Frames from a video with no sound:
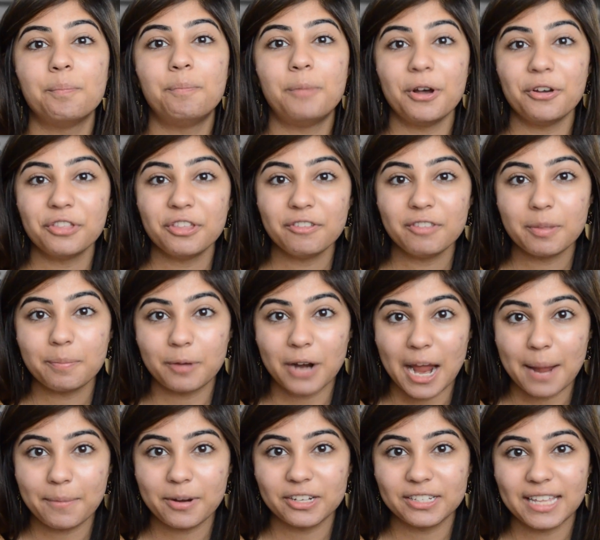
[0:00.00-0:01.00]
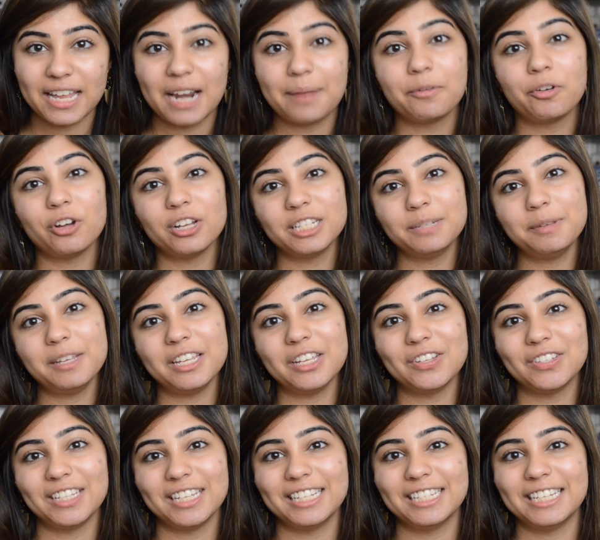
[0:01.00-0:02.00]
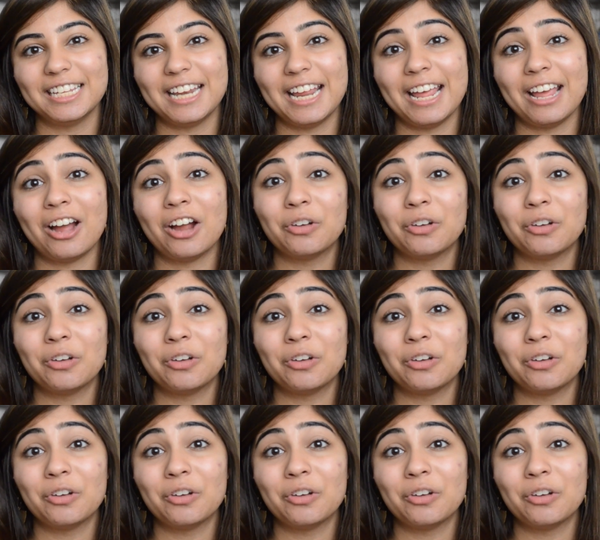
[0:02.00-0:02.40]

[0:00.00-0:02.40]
Both of the primers that I'm going to be using today